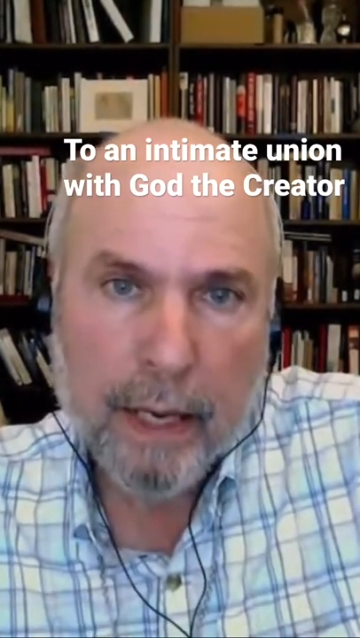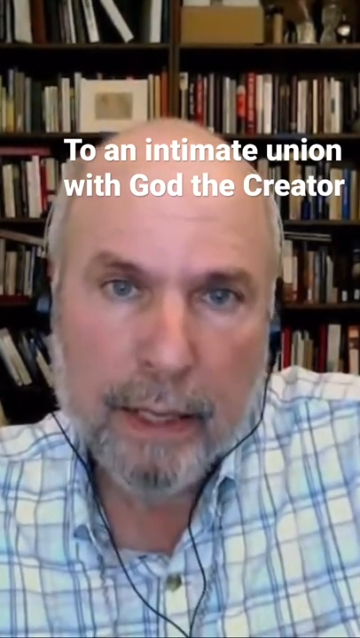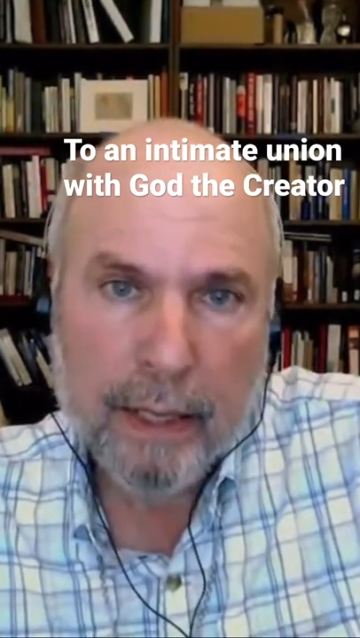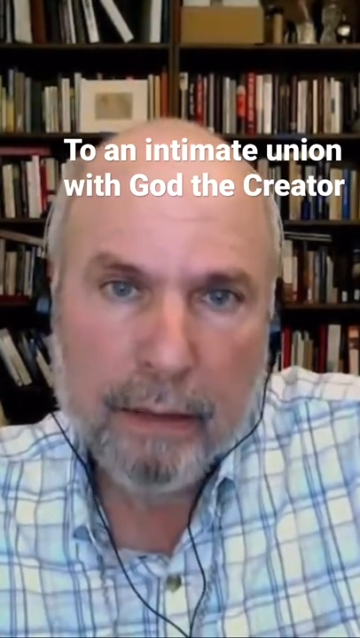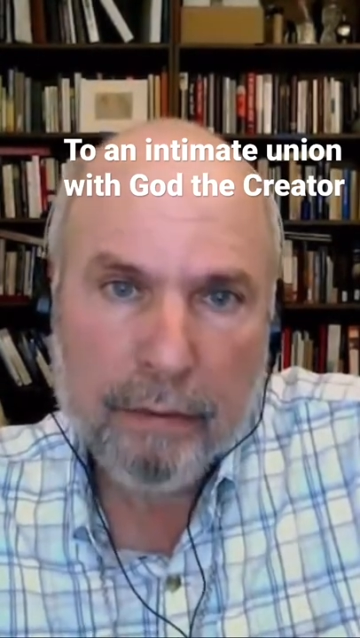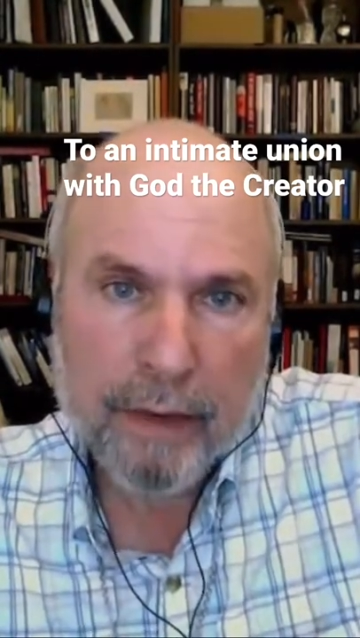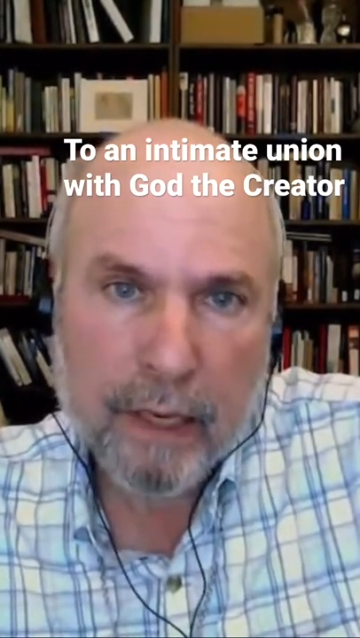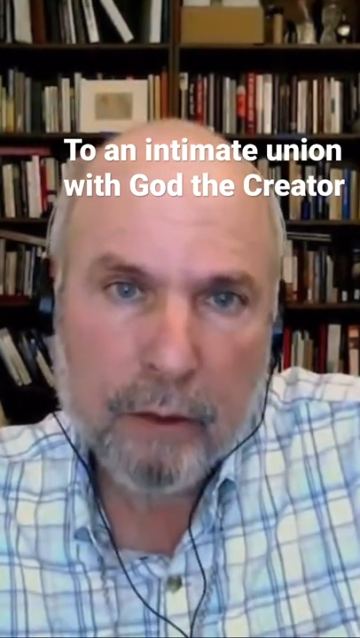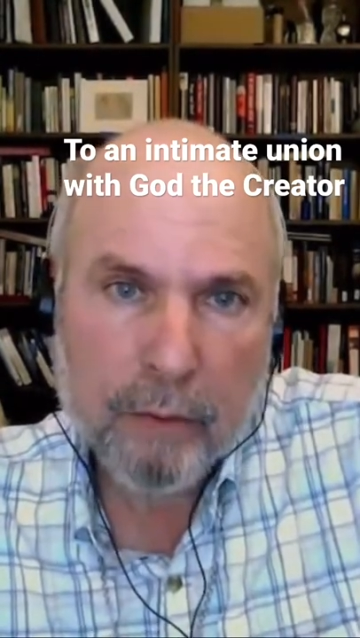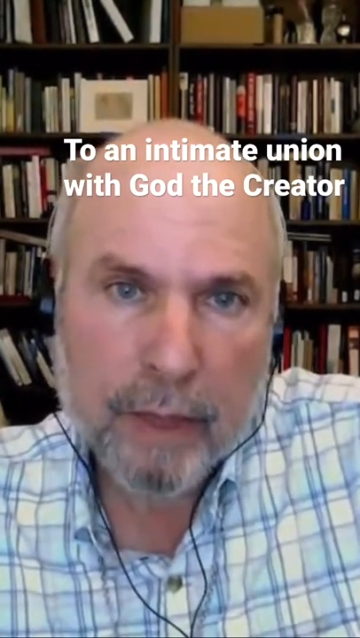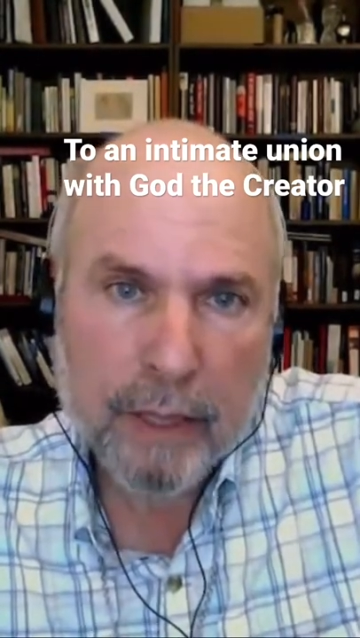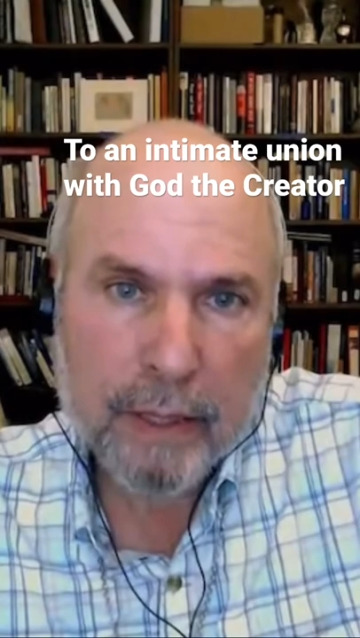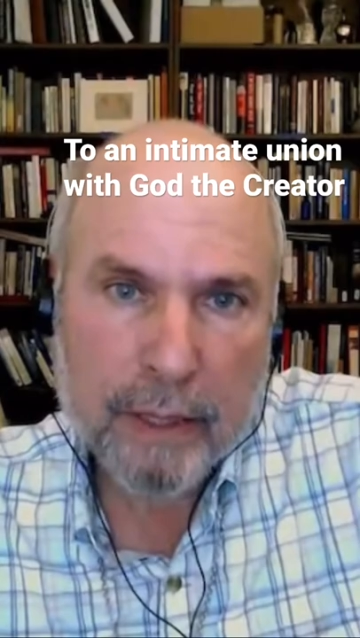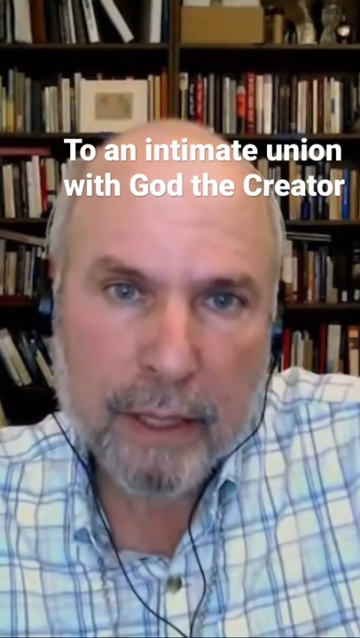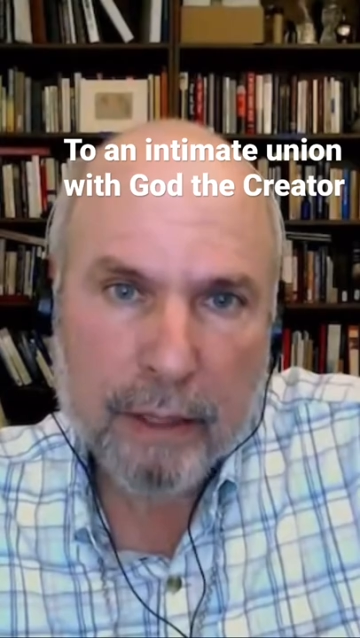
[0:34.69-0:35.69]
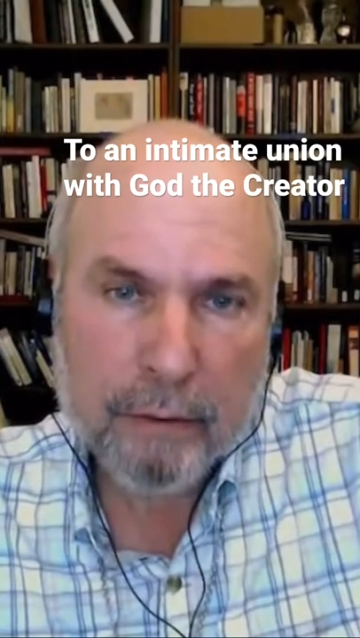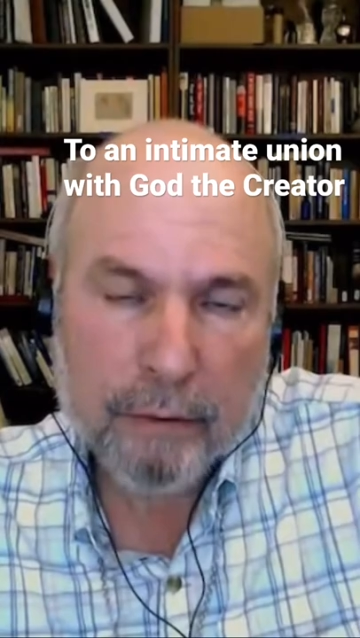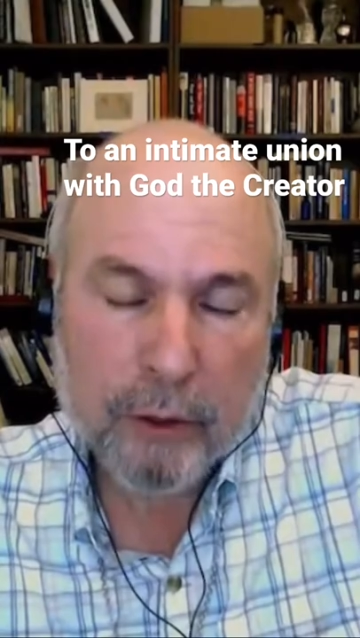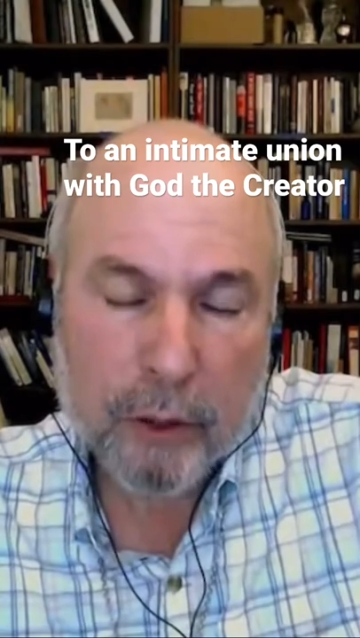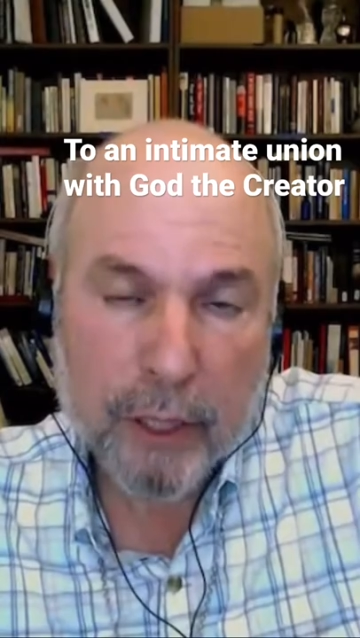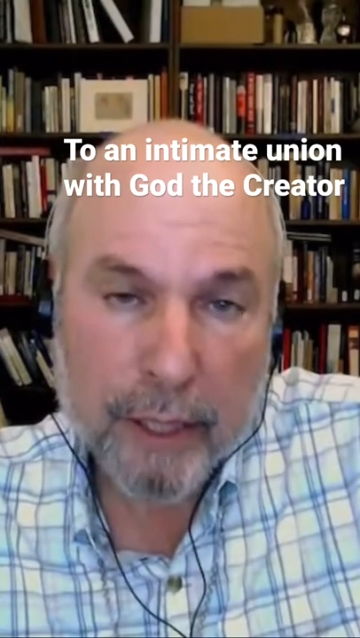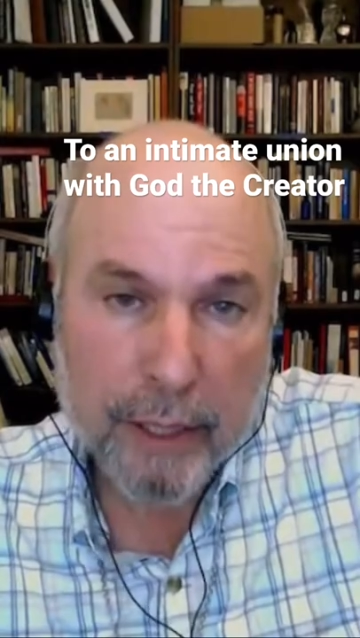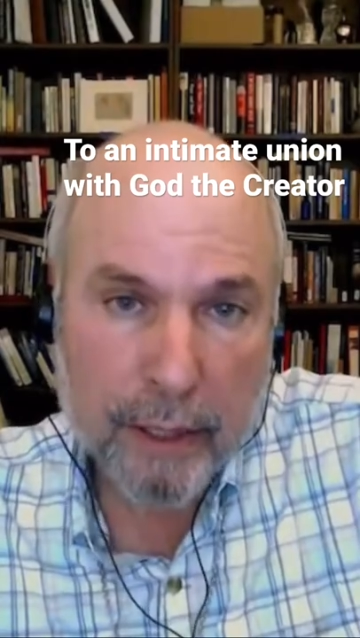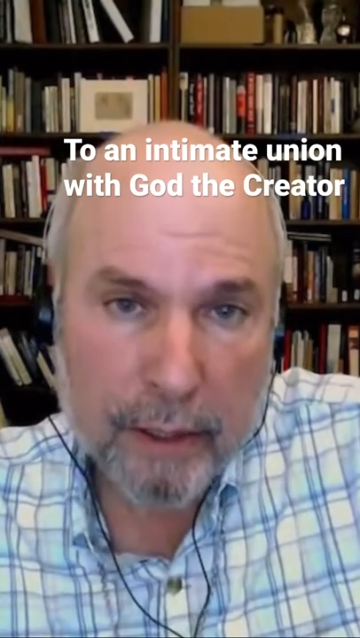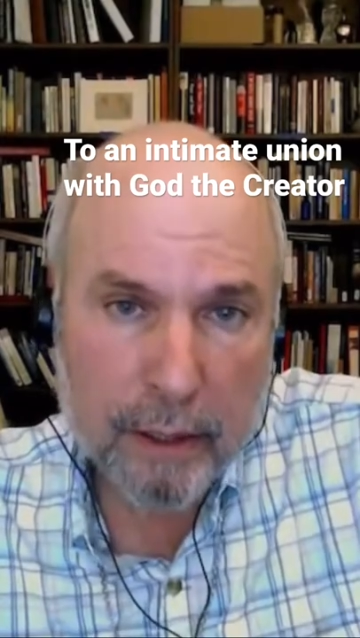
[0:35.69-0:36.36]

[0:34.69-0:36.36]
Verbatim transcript: And I found myself looking